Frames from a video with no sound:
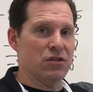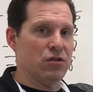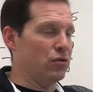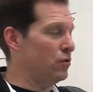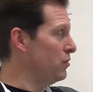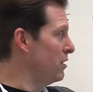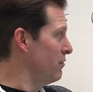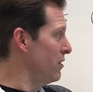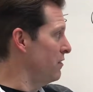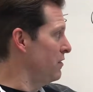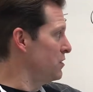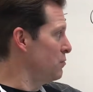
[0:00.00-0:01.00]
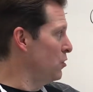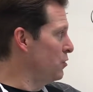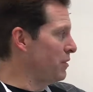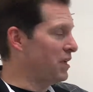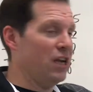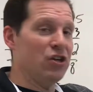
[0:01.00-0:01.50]
to get rid of this
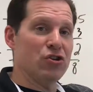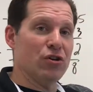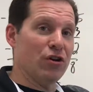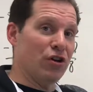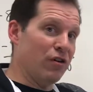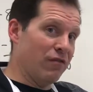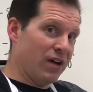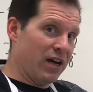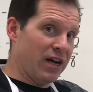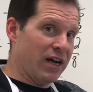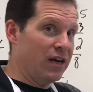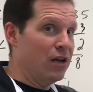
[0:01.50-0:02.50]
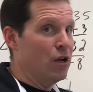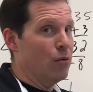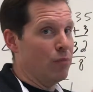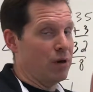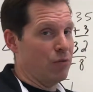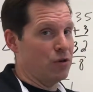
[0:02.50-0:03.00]
multiplication, I'm going to divide,
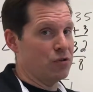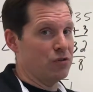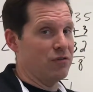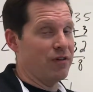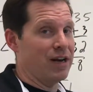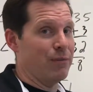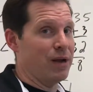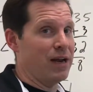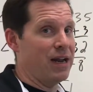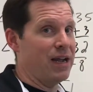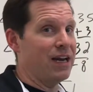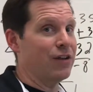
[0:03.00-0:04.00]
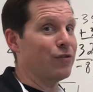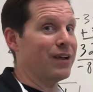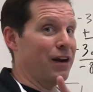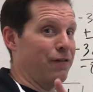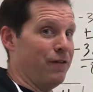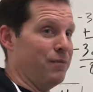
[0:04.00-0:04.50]
but I'm also dividing by negative, so I got
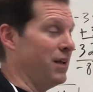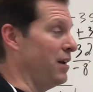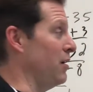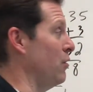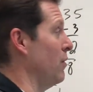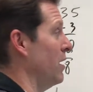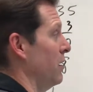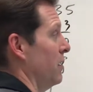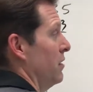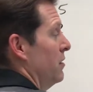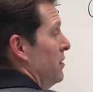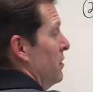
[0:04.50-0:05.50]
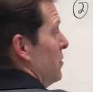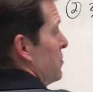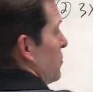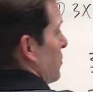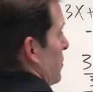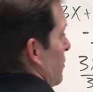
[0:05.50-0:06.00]
to flip that inequality. So I'm going to